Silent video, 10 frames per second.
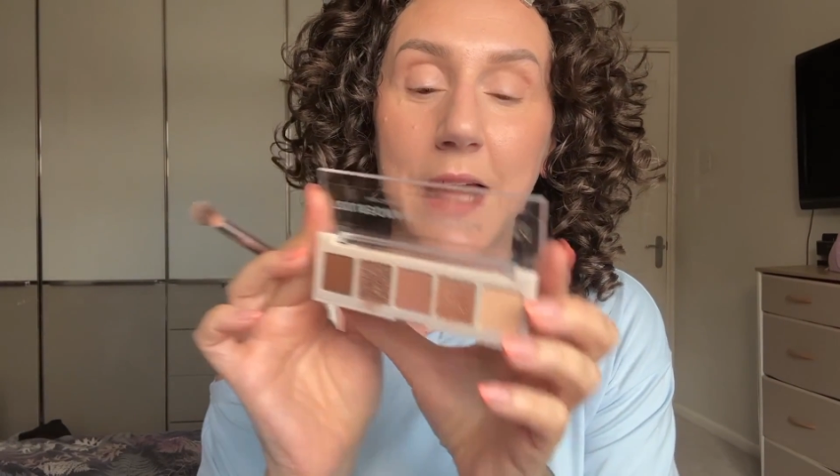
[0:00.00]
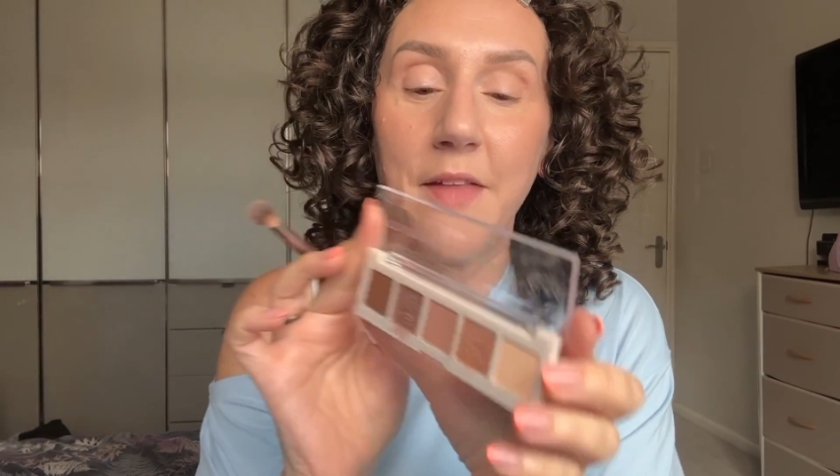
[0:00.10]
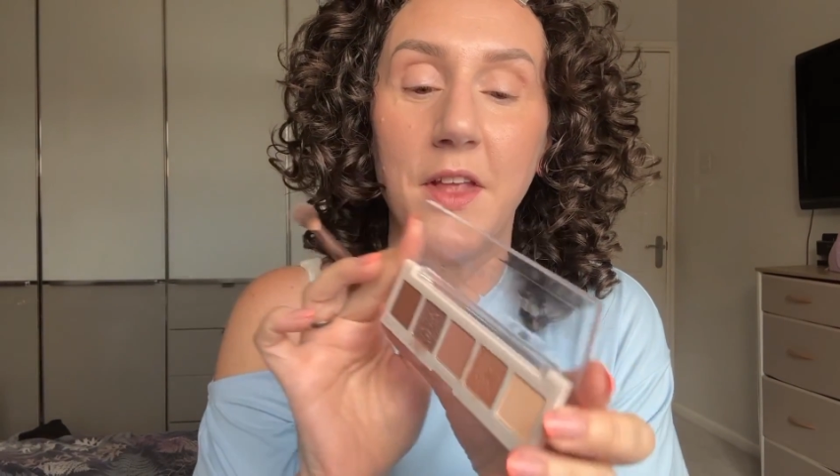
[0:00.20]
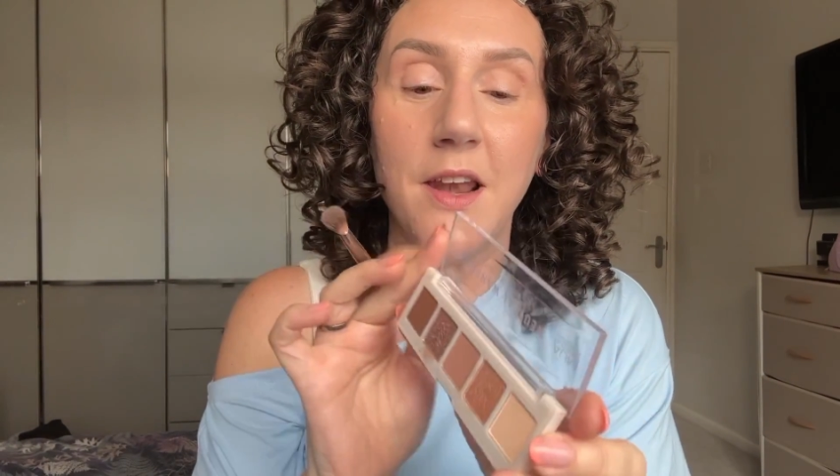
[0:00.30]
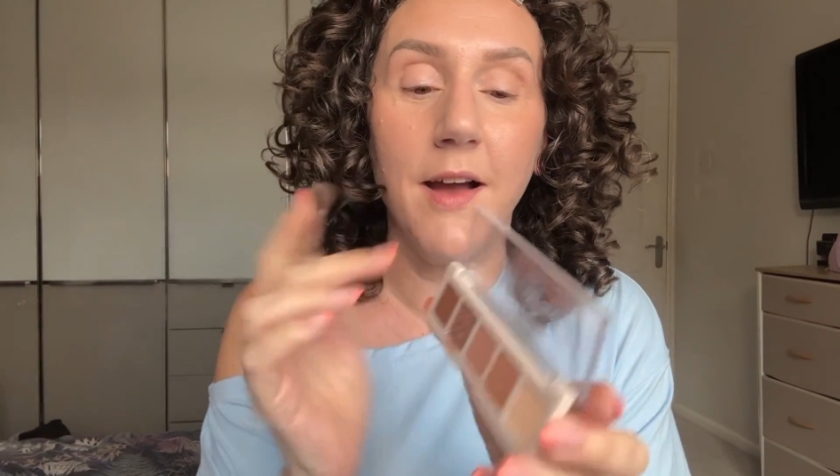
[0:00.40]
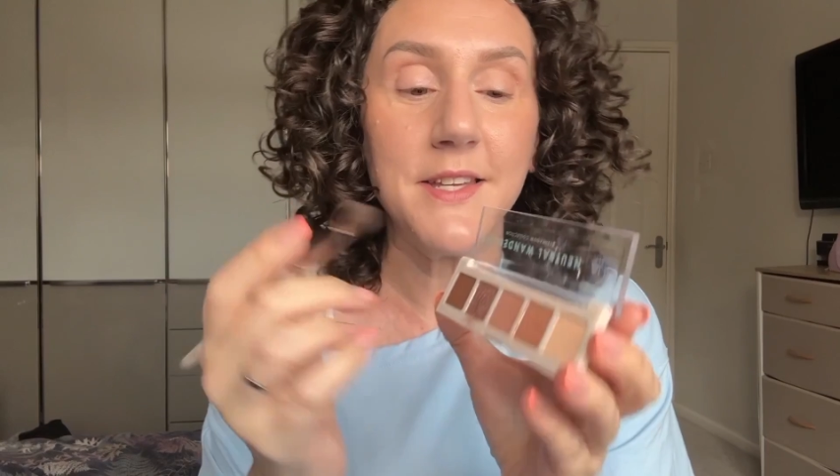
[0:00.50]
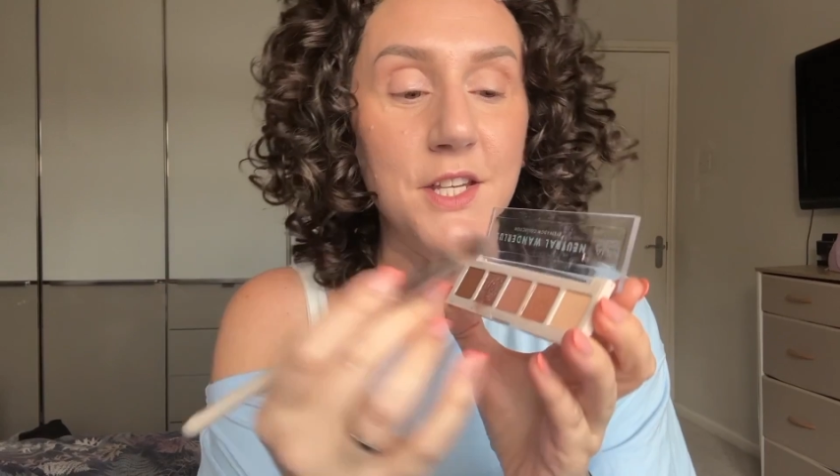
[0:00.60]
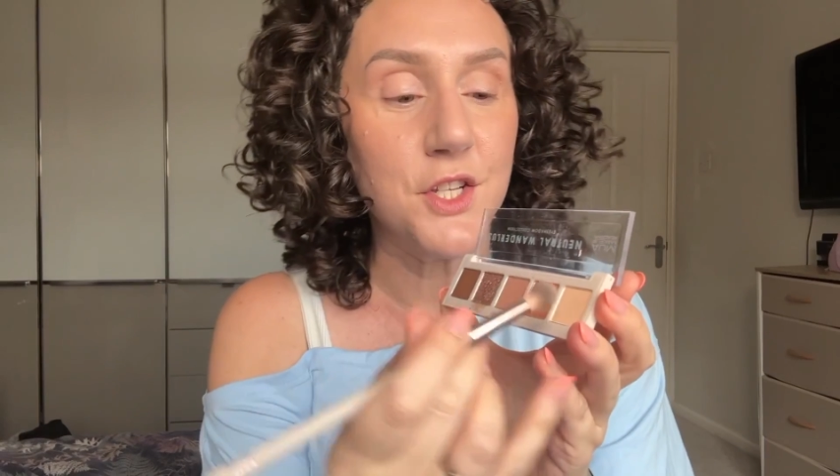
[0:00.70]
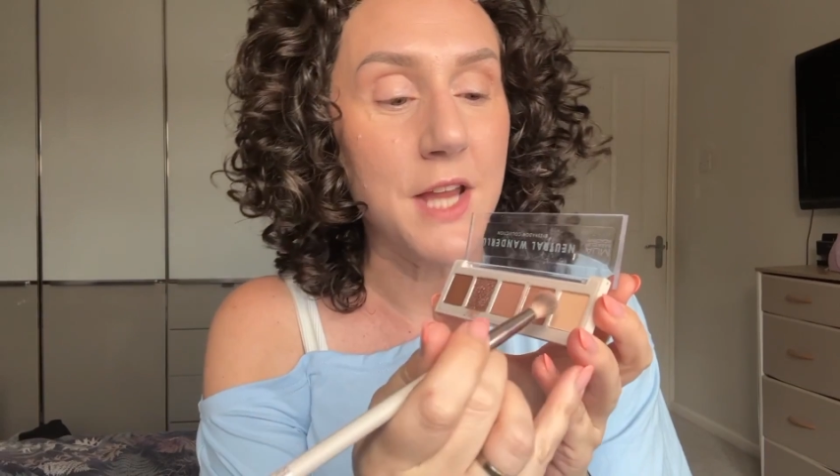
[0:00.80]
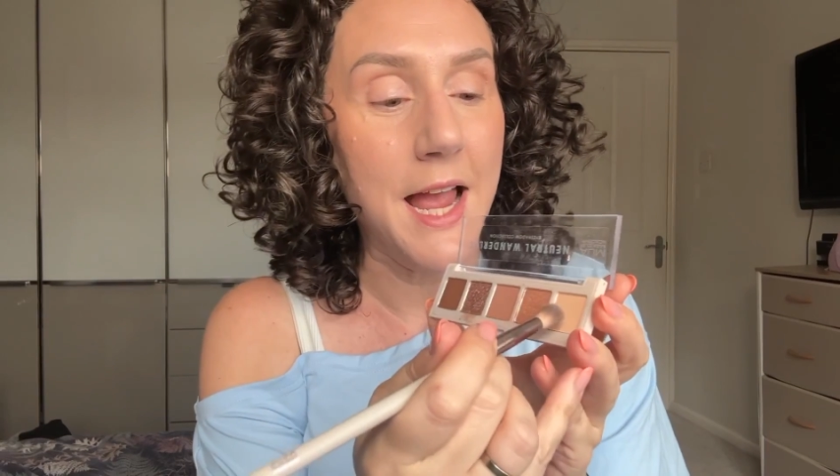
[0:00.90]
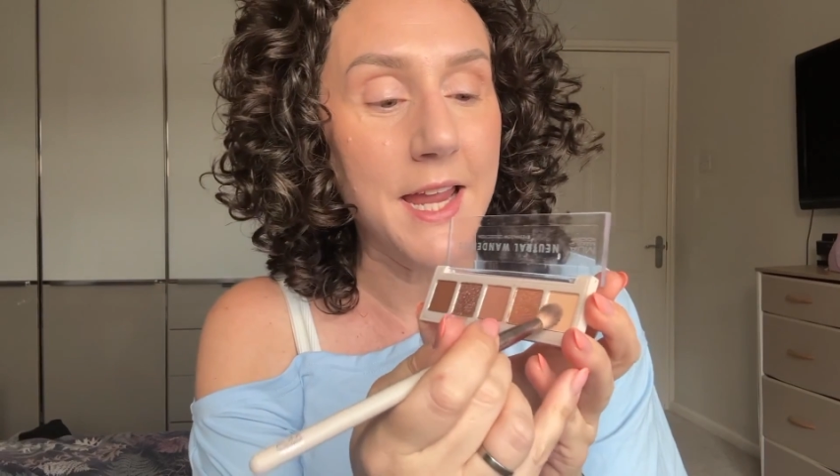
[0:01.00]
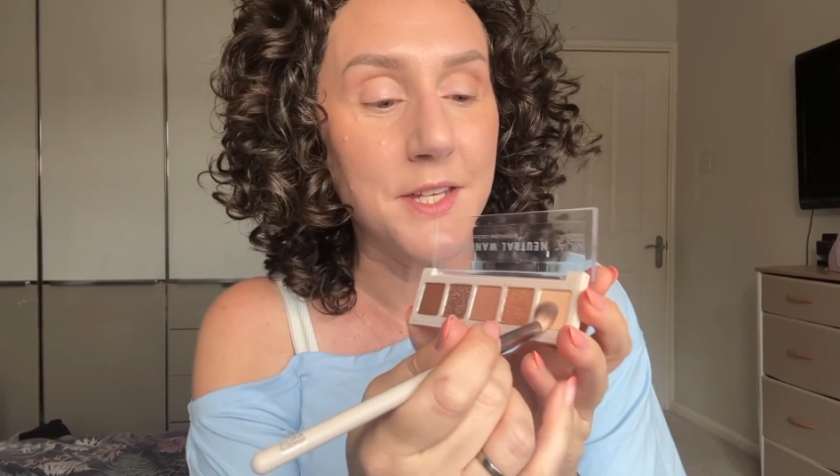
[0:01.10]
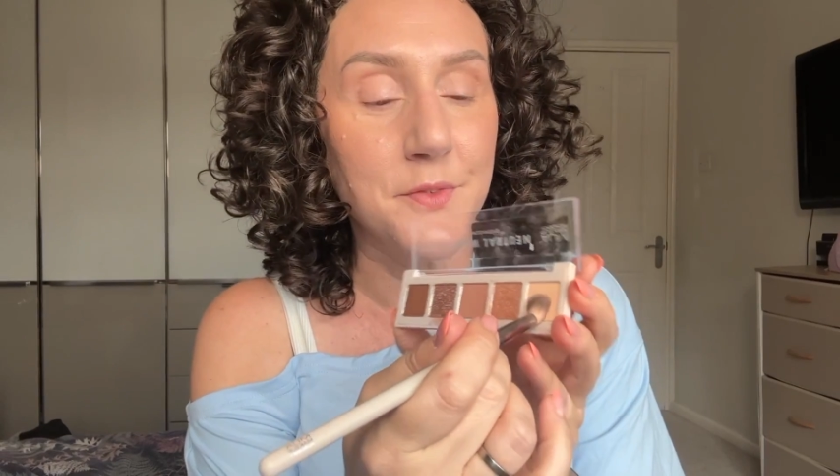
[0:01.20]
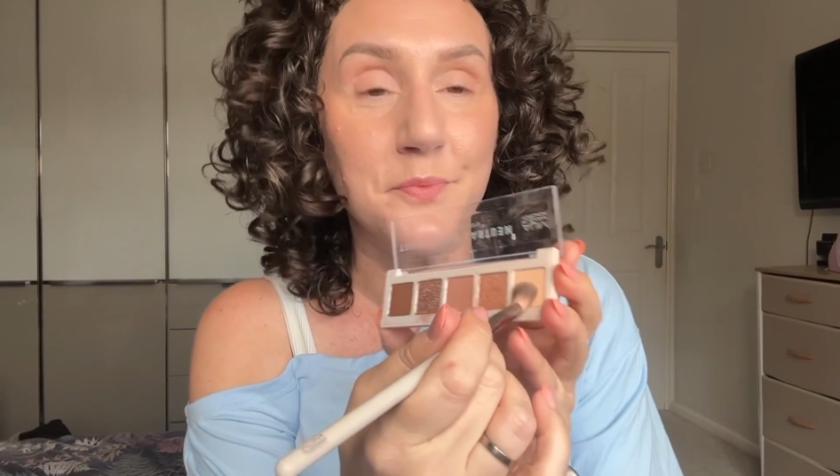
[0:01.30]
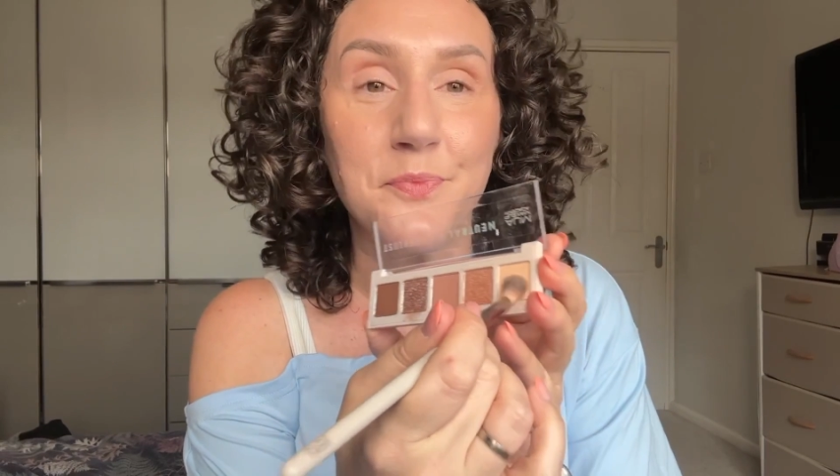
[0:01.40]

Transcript: and the lightest shade